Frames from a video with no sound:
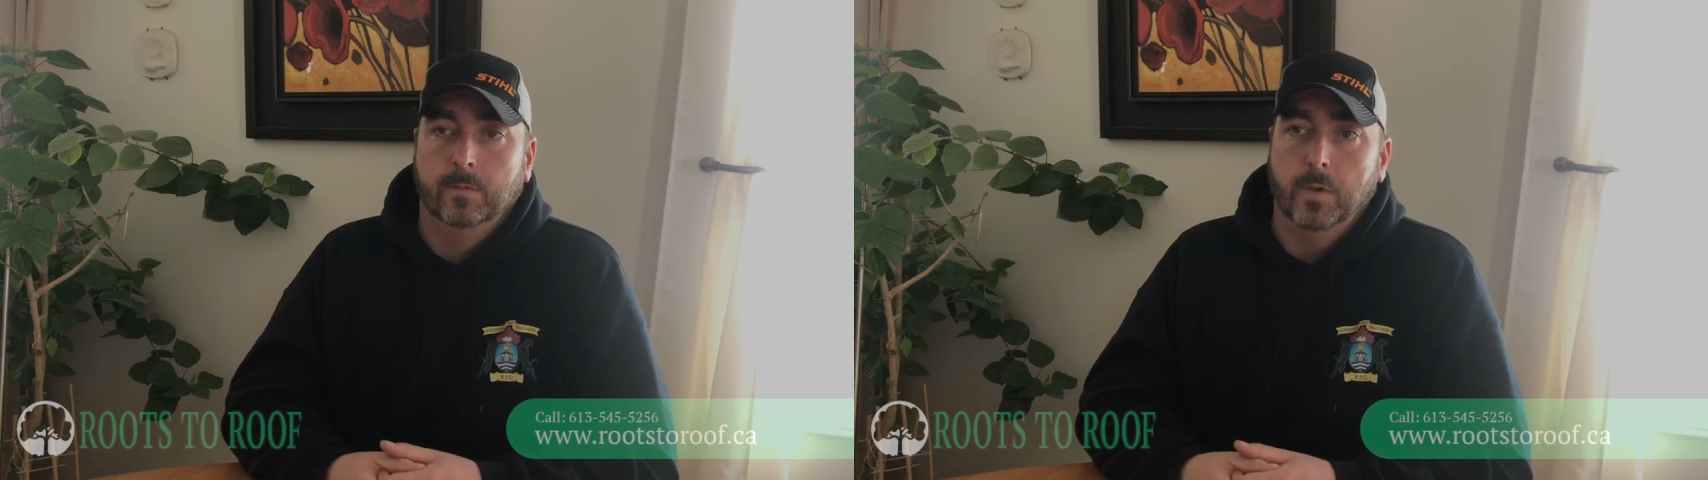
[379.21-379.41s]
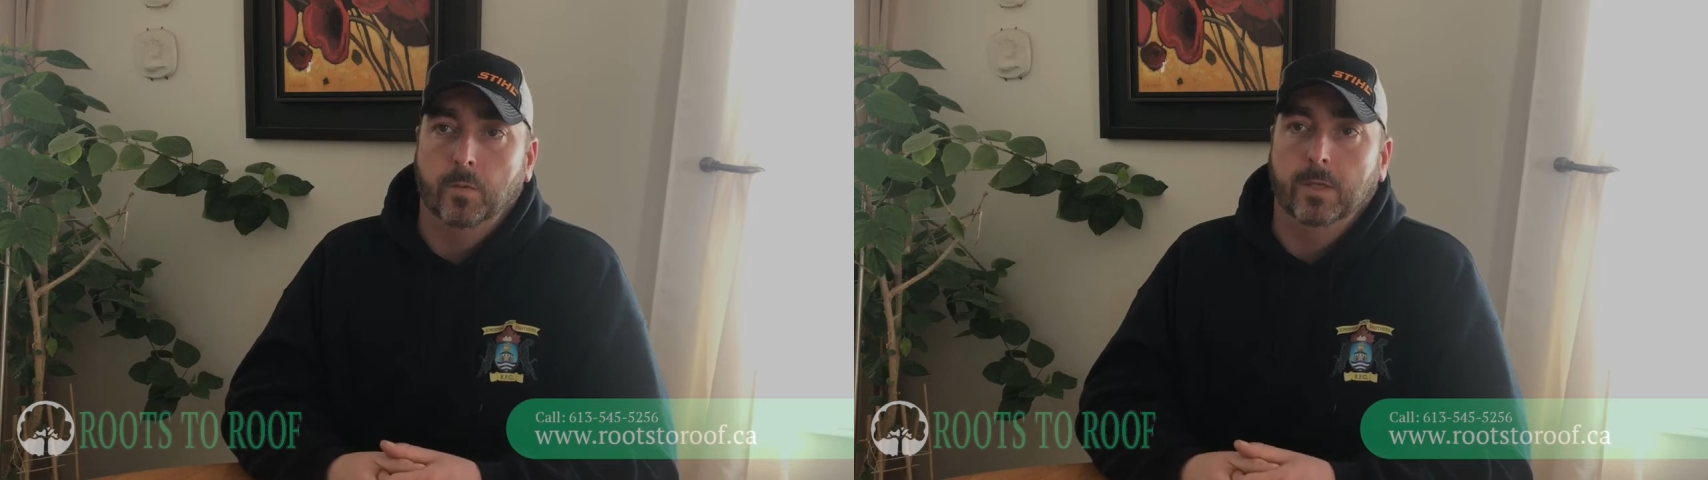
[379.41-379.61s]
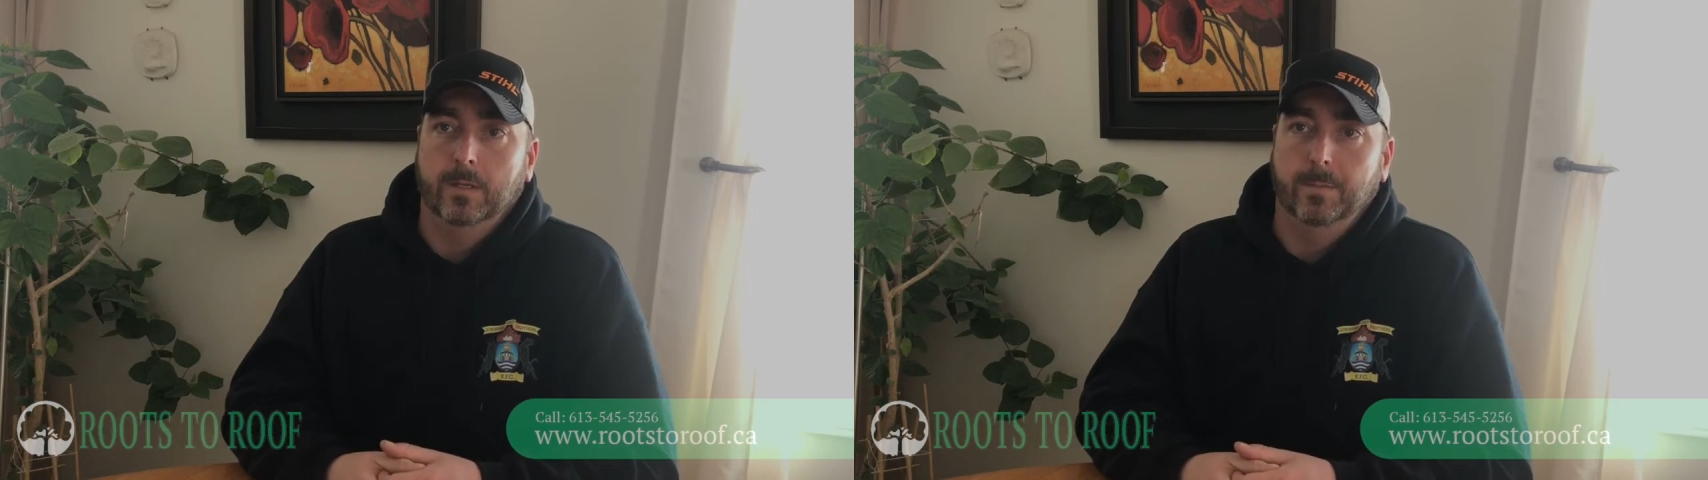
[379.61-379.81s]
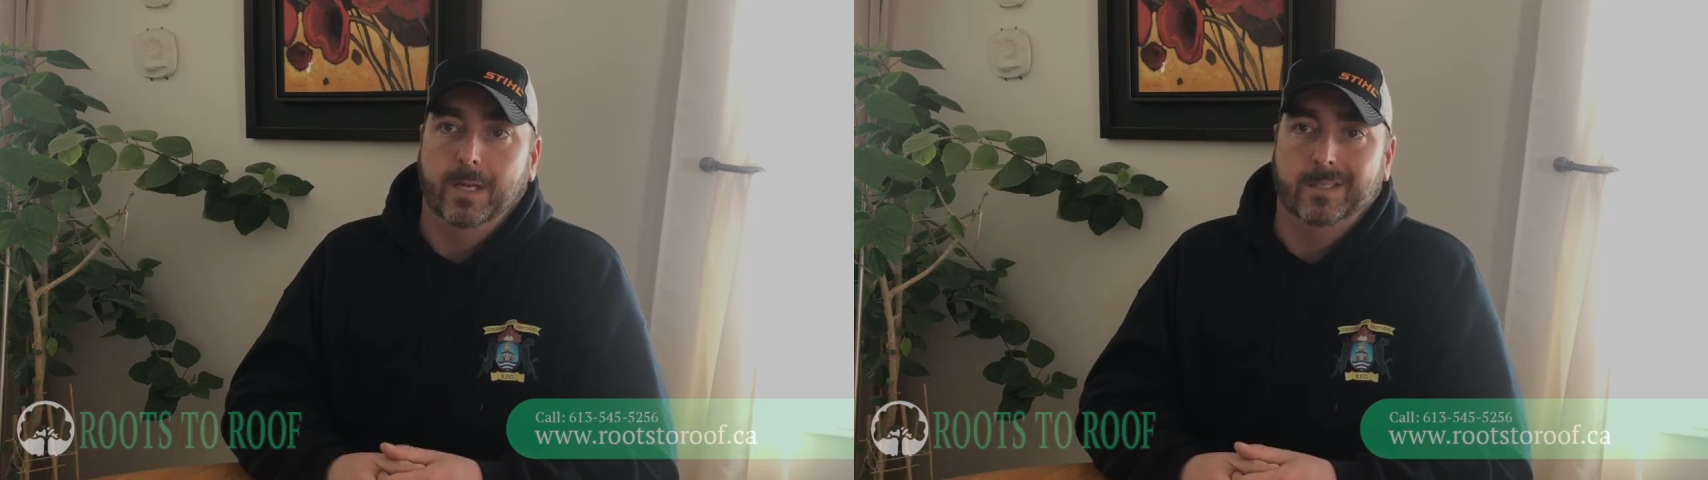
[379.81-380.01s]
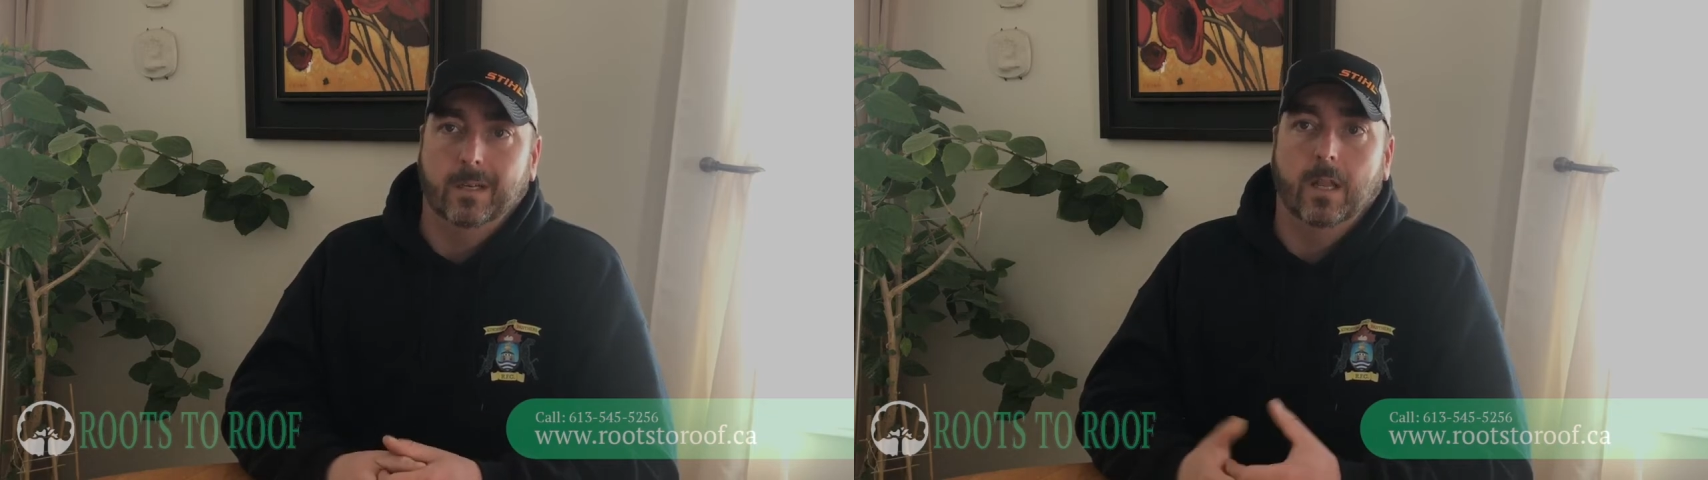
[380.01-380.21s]
it really
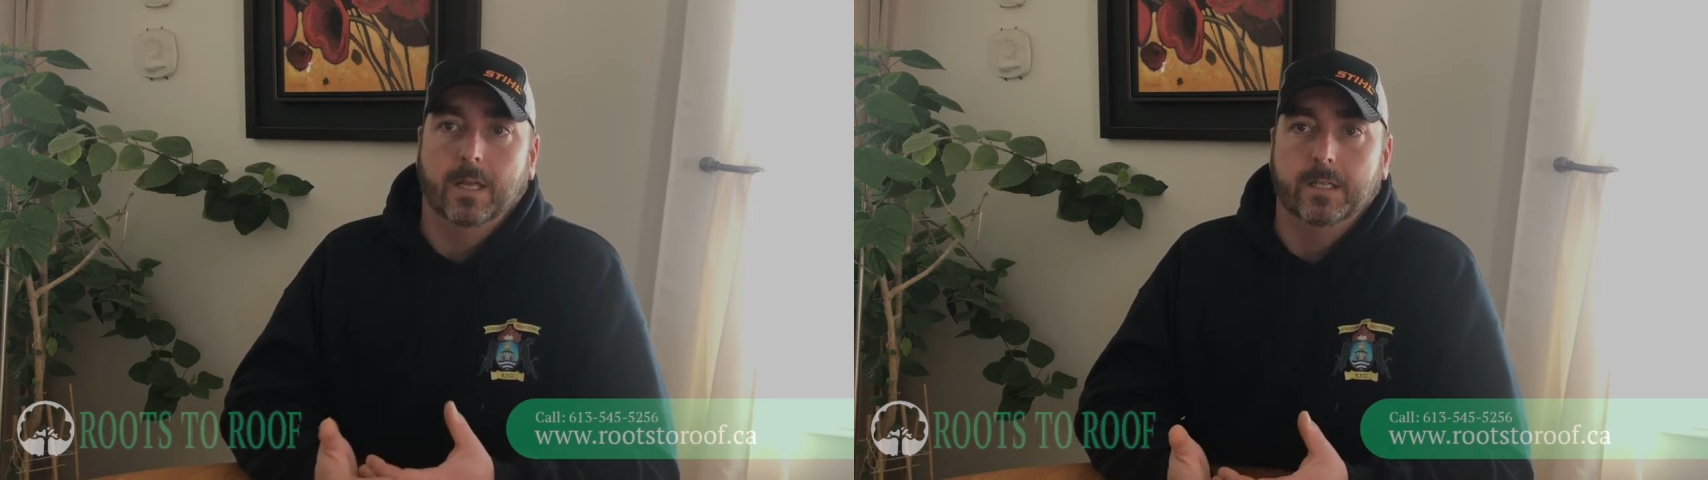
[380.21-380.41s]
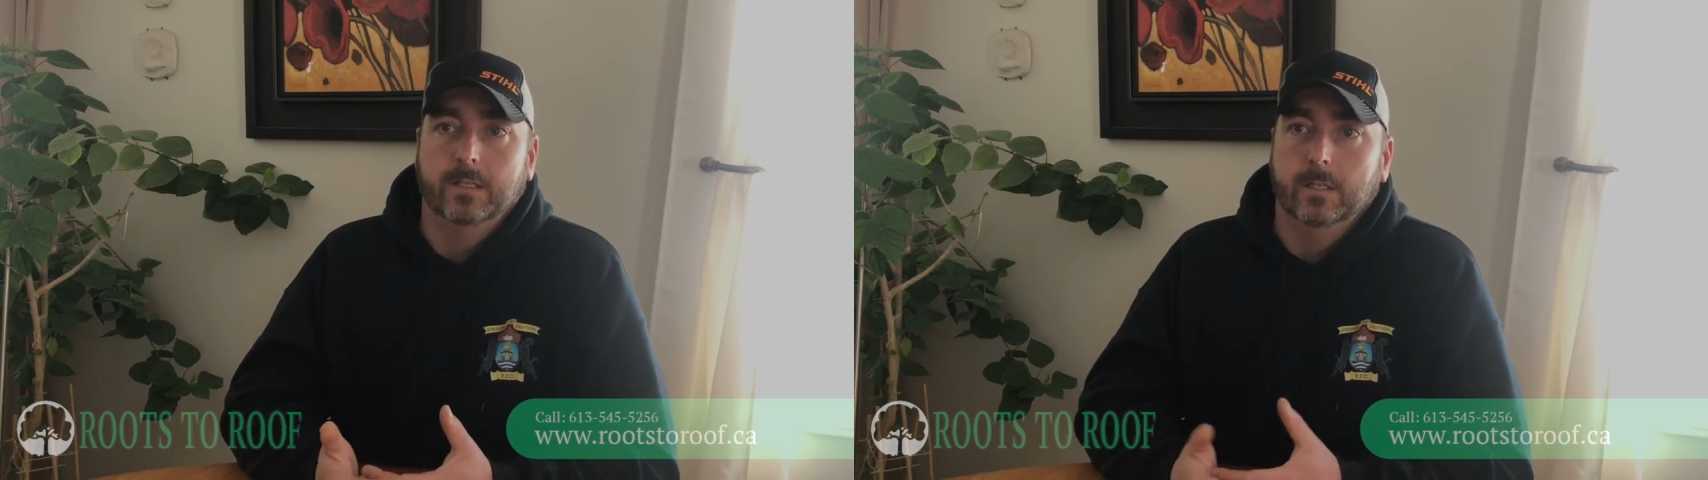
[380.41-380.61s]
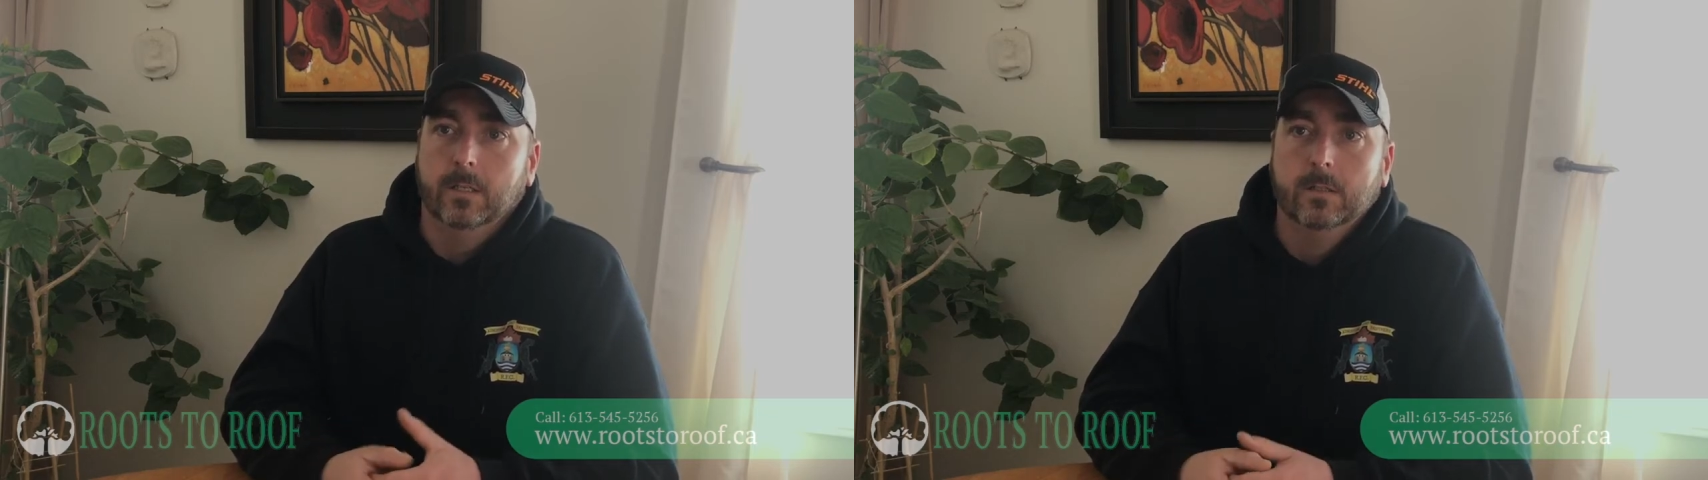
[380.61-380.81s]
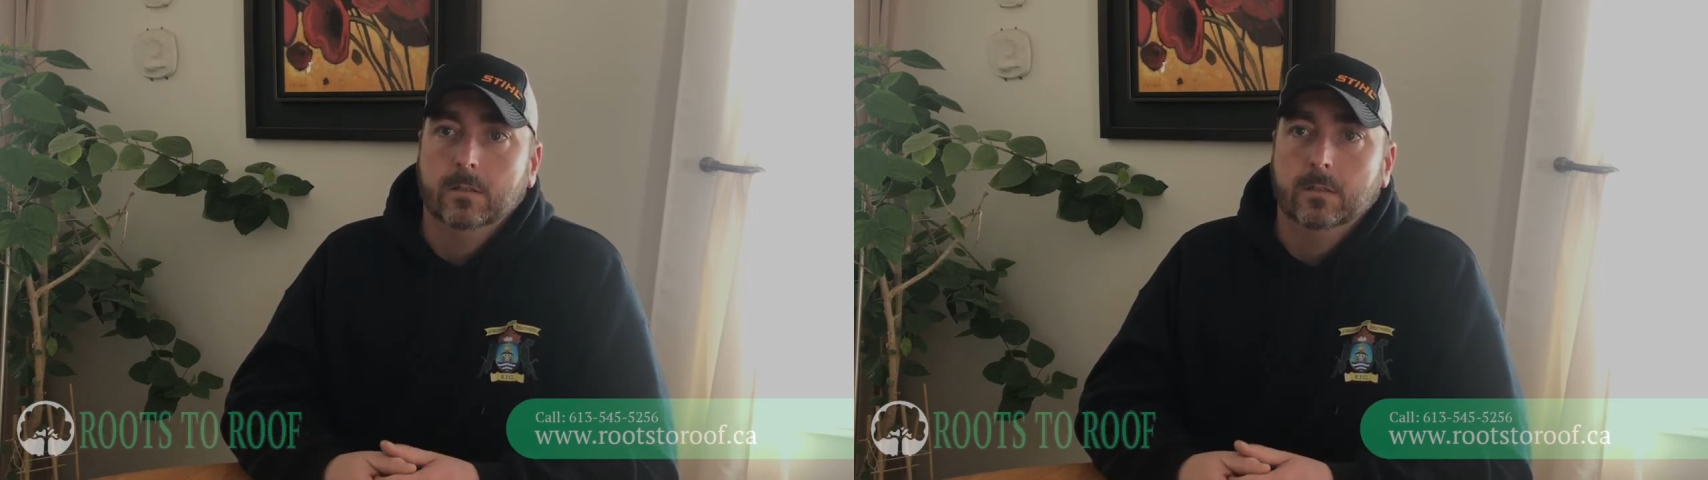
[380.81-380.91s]
makes it a lot easier.